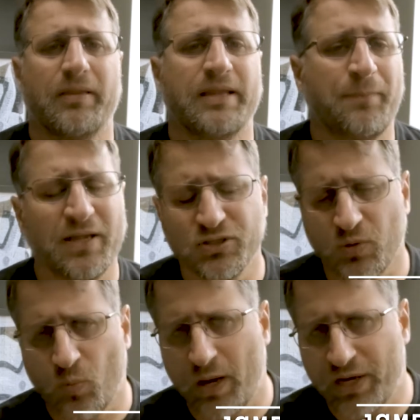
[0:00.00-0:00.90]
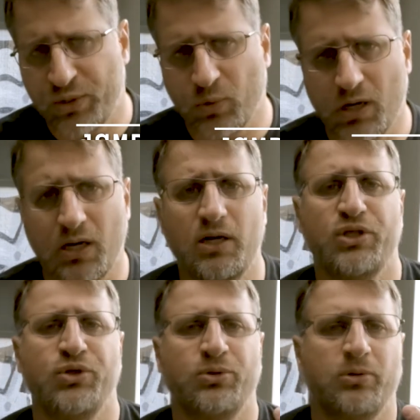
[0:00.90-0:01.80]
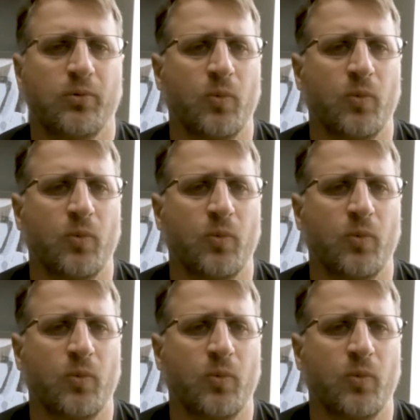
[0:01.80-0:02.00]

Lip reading: depends on where you are. You